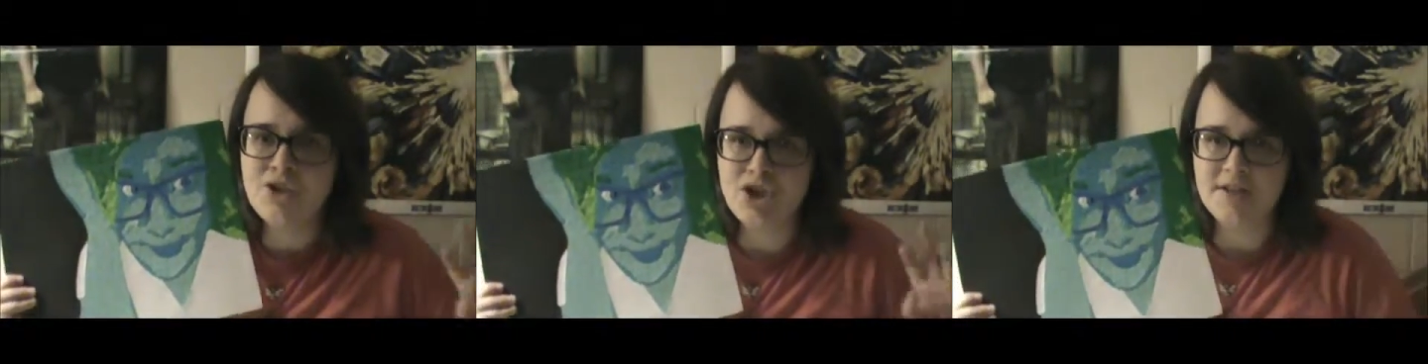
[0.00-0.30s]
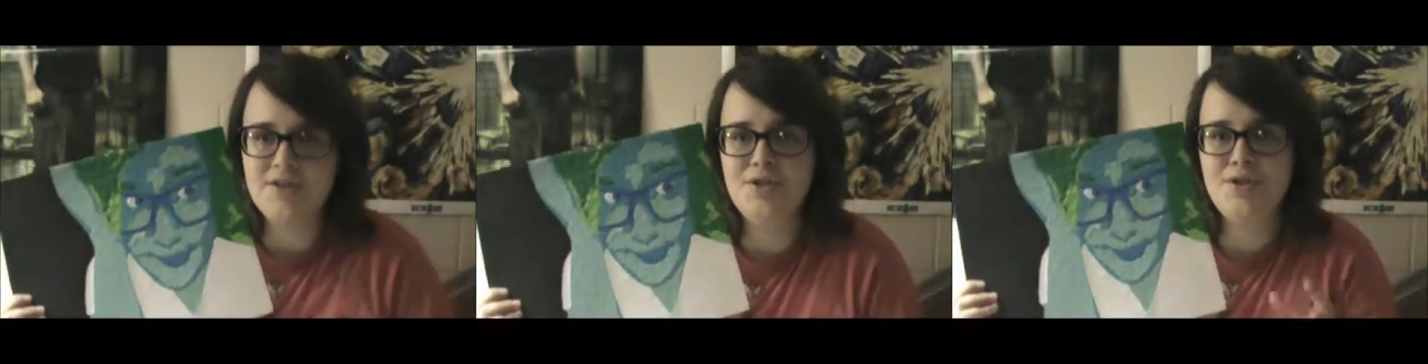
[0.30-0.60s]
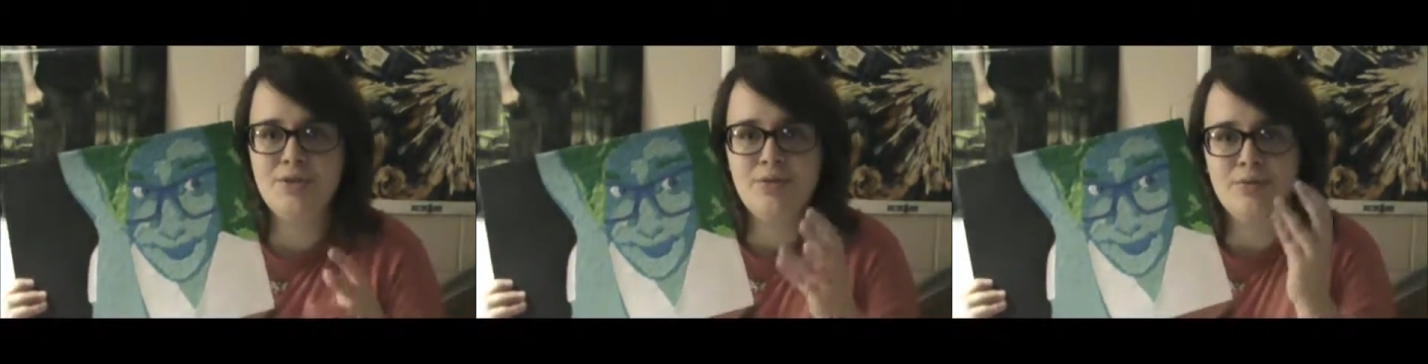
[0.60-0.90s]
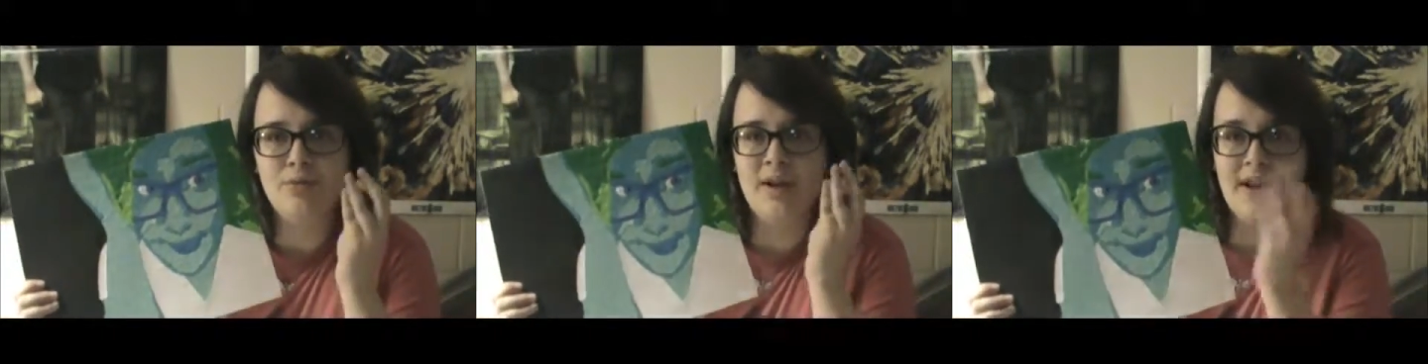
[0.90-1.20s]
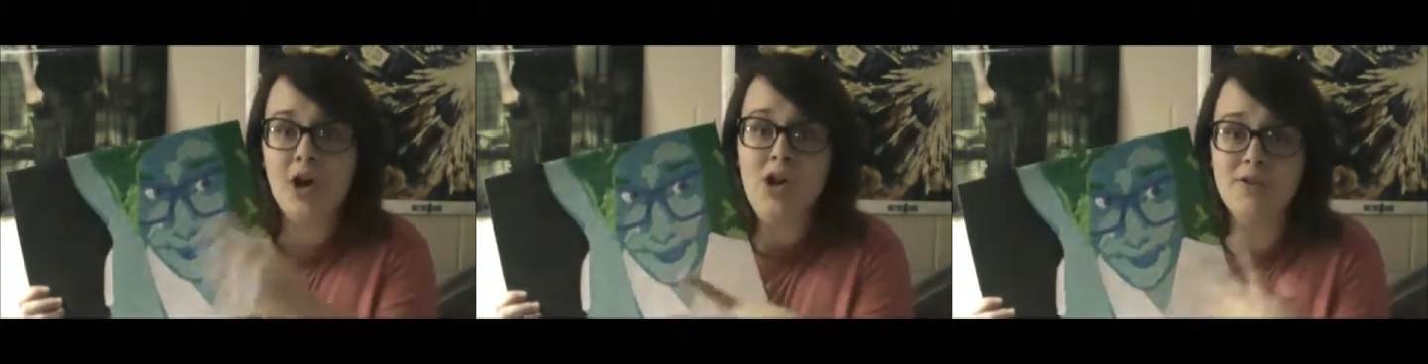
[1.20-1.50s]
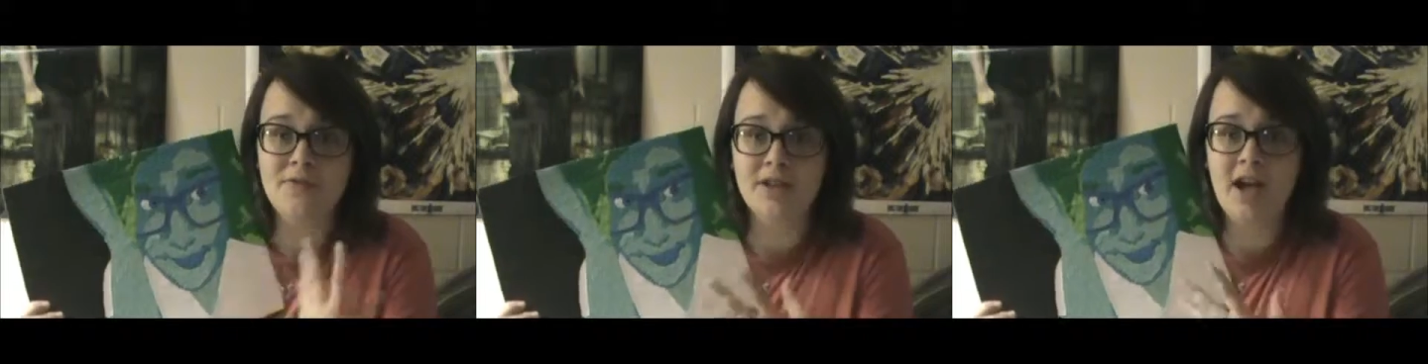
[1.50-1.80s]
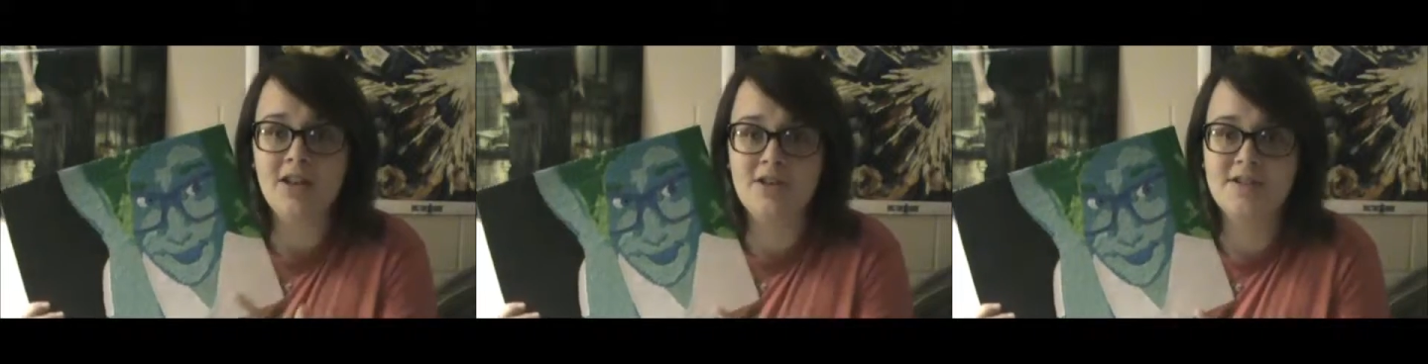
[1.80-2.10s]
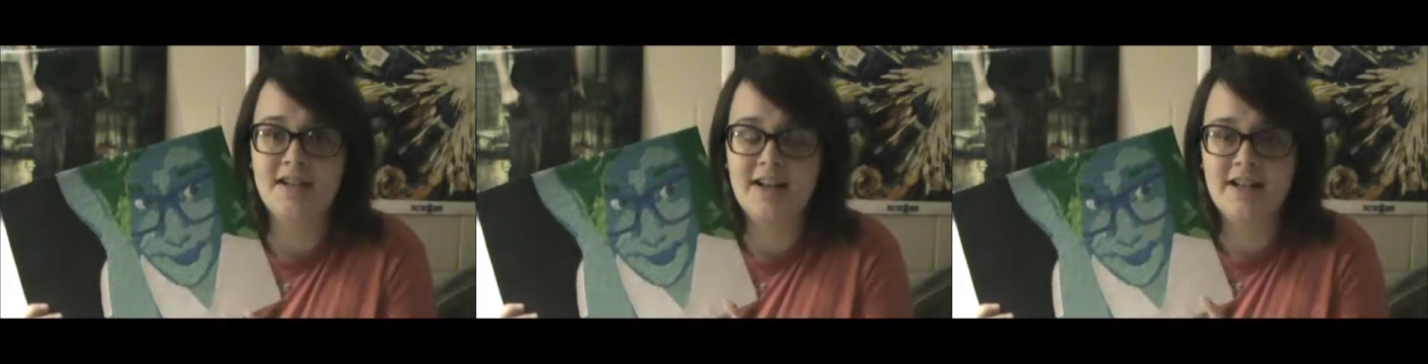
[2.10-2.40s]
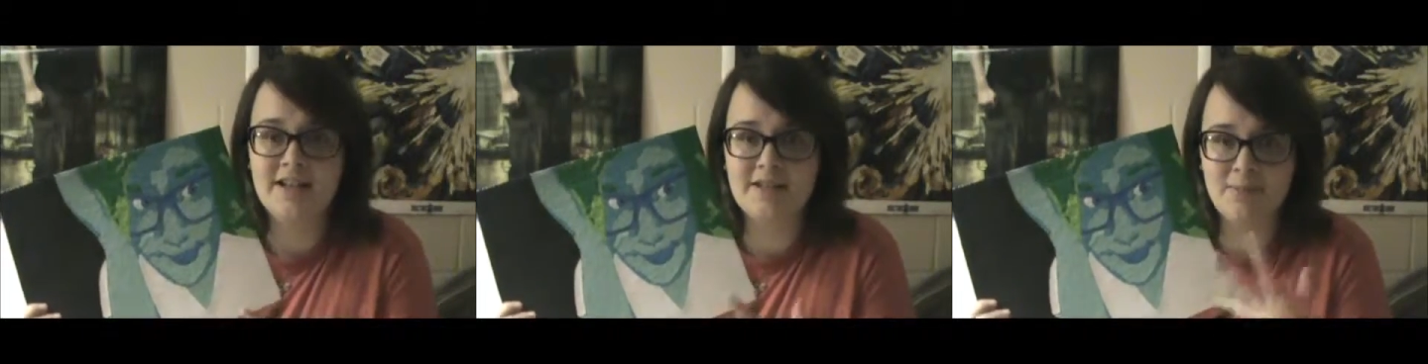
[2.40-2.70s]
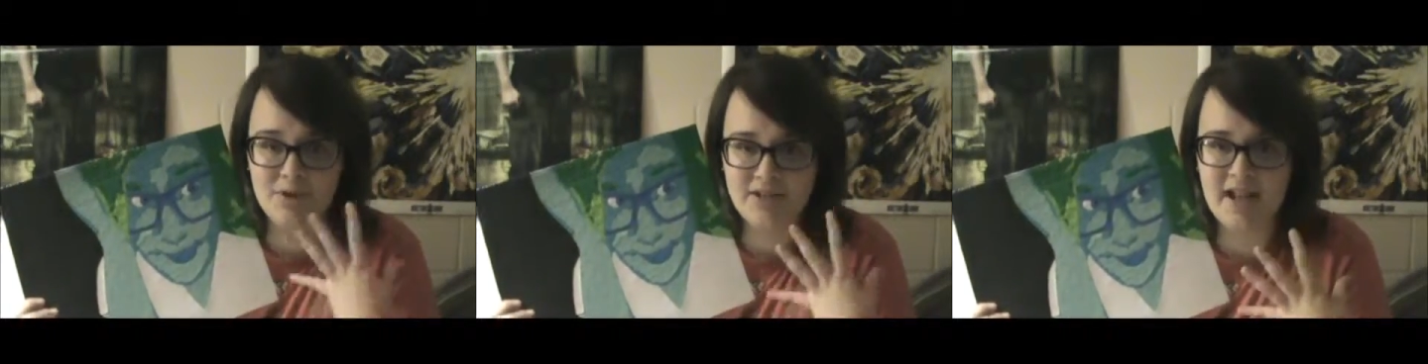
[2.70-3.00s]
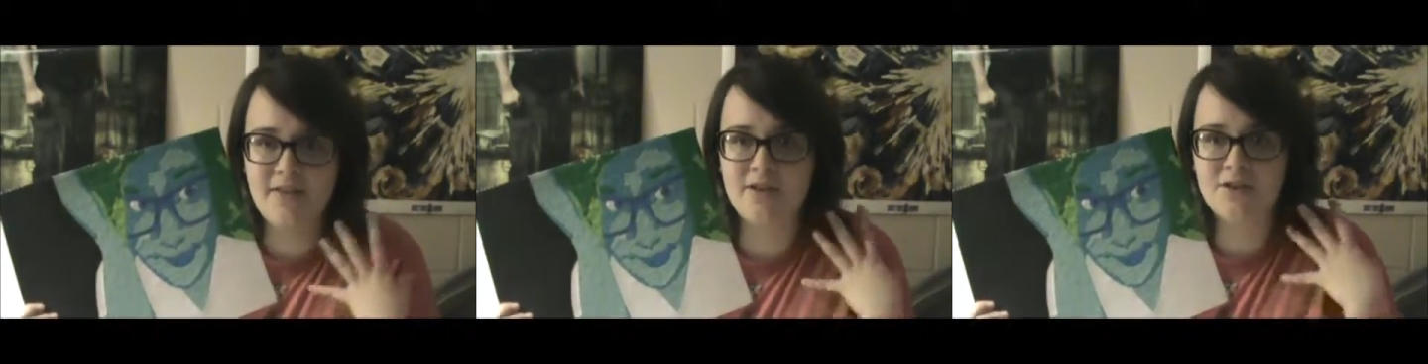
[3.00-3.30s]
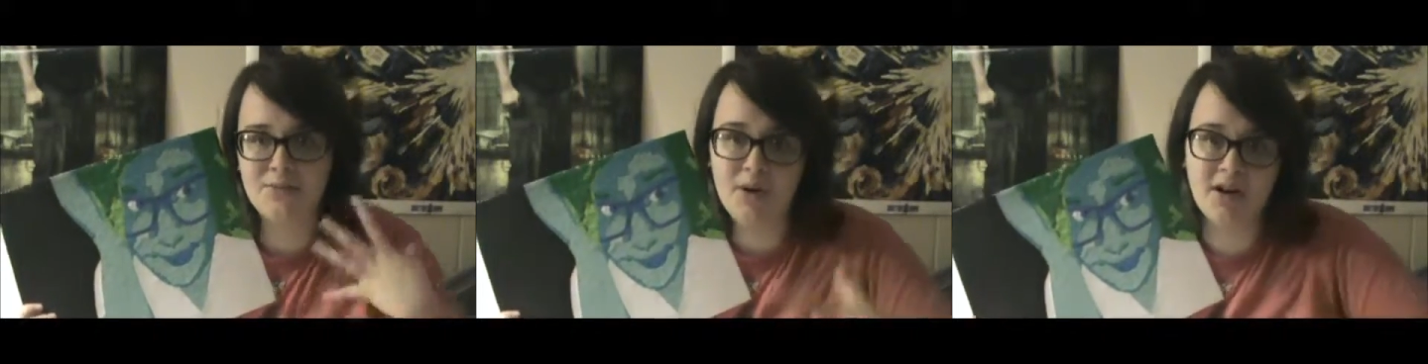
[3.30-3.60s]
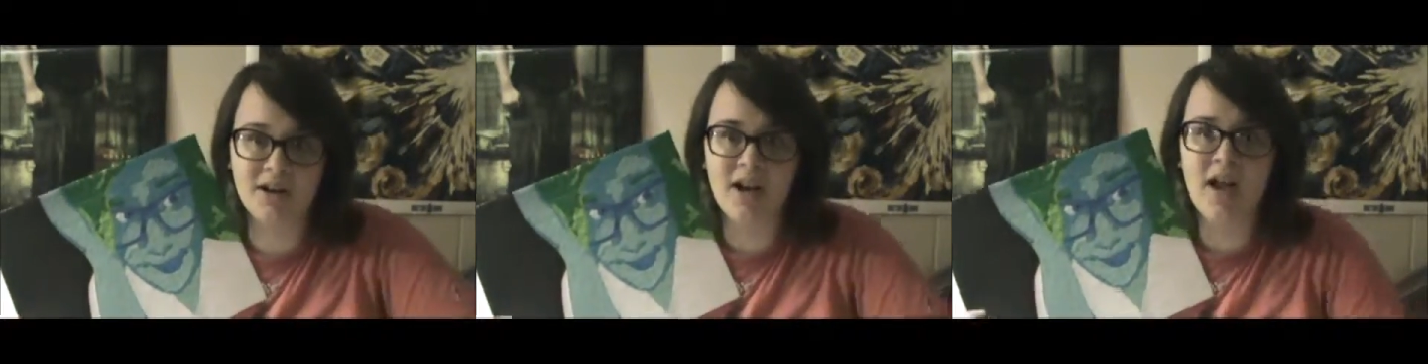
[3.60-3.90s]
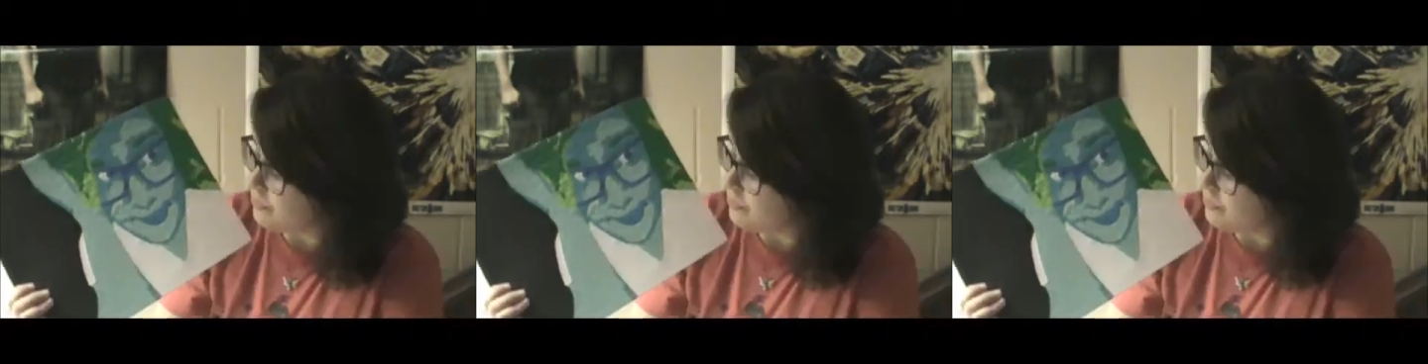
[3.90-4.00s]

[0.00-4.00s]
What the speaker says: just to get all of the colors that I needed to put together to work.